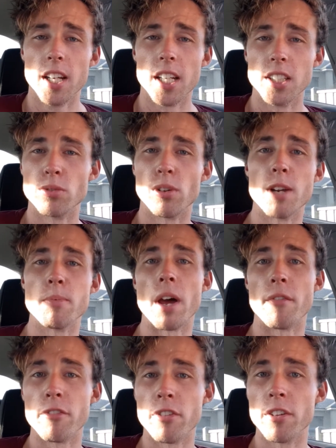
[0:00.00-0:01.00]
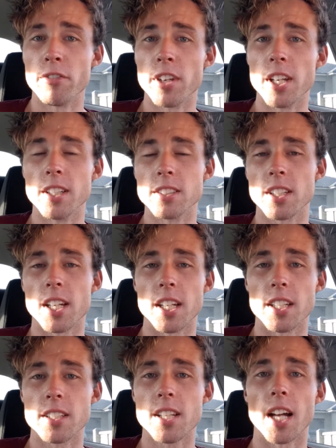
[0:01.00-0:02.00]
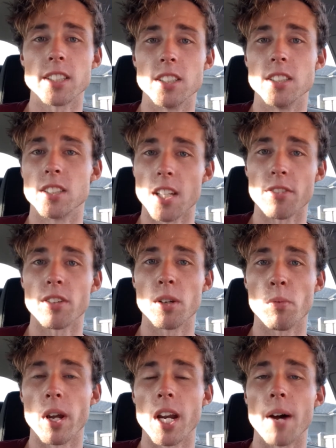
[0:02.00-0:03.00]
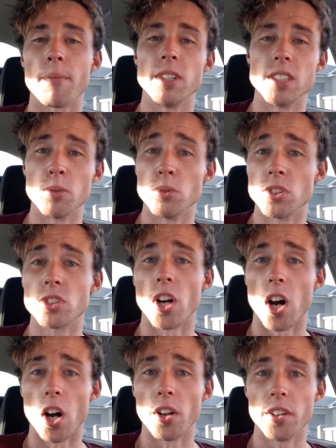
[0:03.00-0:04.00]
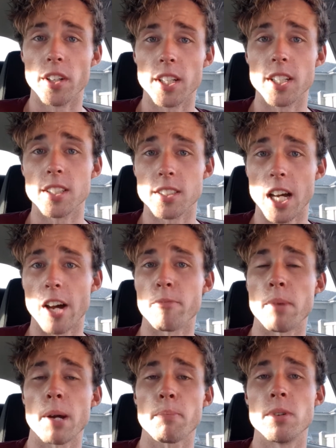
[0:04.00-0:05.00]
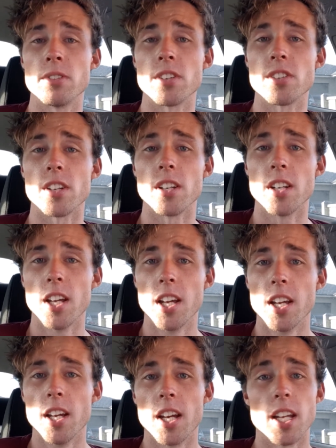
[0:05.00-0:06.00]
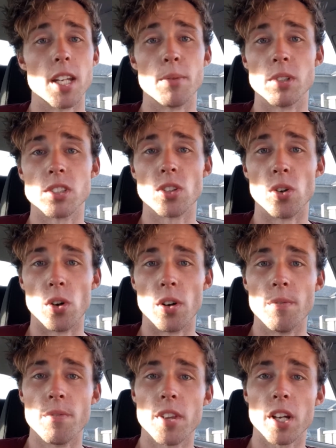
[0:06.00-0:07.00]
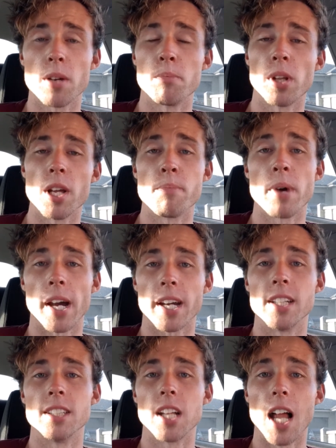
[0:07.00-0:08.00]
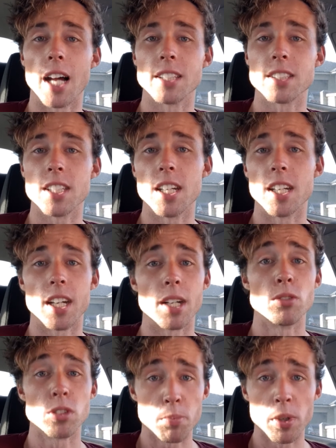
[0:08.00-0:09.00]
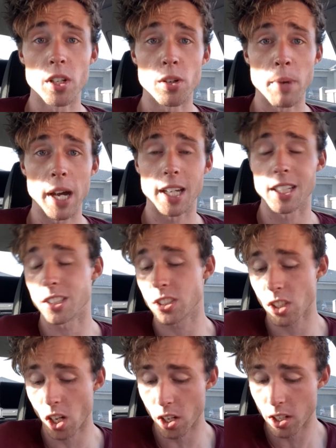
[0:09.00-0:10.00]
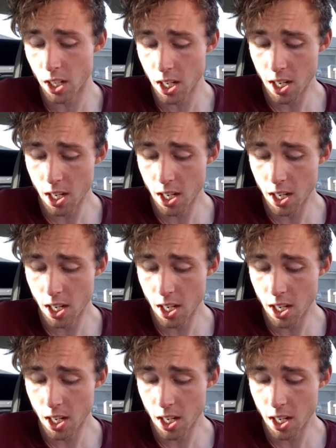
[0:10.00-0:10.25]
his rebound 50s and touches definitely went up as he was trialed in his halfback position. And then we saw the complete package last year, and it was a pretty good package. So a